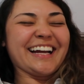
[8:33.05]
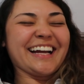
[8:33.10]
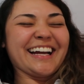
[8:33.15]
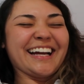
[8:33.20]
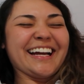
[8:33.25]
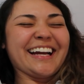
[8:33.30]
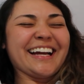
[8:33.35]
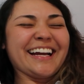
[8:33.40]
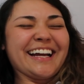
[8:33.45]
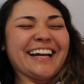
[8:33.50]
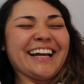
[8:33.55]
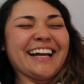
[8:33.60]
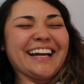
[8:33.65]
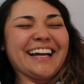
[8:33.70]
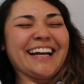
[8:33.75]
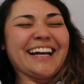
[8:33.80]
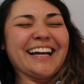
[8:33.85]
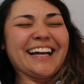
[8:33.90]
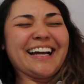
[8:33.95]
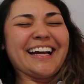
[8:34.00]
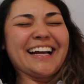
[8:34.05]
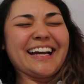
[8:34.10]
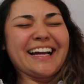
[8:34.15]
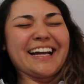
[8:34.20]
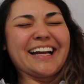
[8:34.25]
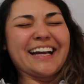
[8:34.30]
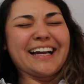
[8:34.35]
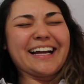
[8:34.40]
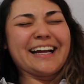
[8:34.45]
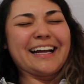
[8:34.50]

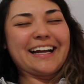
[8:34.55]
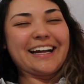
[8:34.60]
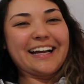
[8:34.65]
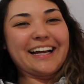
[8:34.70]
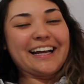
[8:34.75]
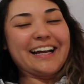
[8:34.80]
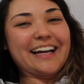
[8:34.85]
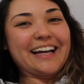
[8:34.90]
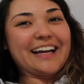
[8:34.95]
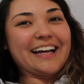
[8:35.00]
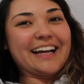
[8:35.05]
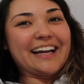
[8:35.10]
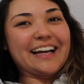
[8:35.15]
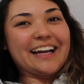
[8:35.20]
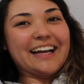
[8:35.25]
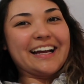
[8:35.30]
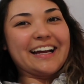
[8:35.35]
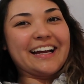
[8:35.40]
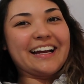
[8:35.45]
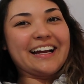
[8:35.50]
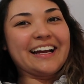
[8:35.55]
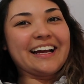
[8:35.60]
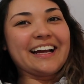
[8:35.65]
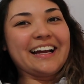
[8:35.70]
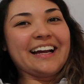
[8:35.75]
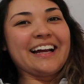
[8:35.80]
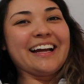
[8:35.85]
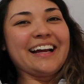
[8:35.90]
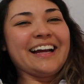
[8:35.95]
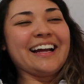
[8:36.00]

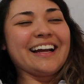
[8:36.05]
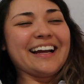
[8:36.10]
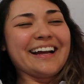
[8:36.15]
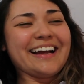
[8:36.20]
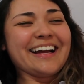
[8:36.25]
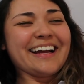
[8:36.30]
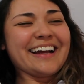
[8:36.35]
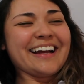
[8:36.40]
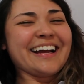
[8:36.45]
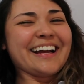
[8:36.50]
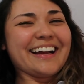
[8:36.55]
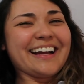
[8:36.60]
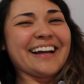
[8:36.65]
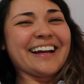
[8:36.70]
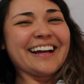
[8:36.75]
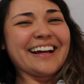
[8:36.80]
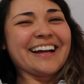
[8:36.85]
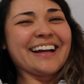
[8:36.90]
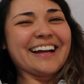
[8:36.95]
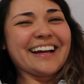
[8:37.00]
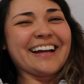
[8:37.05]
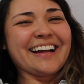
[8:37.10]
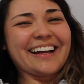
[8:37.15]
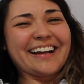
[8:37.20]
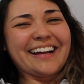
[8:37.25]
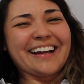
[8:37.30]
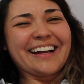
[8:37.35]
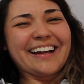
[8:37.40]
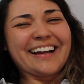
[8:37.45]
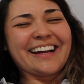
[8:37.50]

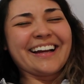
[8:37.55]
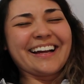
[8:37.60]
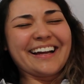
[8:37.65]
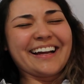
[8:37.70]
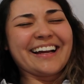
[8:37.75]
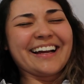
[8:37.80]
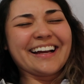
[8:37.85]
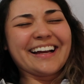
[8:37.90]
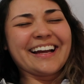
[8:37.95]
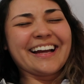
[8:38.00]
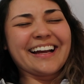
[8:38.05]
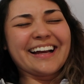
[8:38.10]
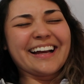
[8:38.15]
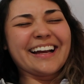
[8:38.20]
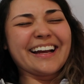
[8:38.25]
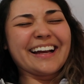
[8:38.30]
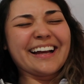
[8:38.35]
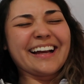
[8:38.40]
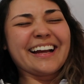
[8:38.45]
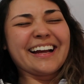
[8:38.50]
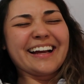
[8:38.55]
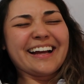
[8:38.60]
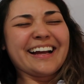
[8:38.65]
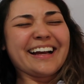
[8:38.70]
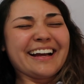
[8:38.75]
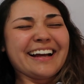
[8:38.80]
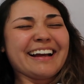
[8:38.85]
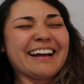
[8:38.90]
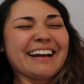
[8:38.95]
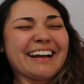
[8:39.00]

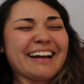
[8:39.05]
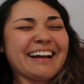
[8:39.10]
The person shown says nothing.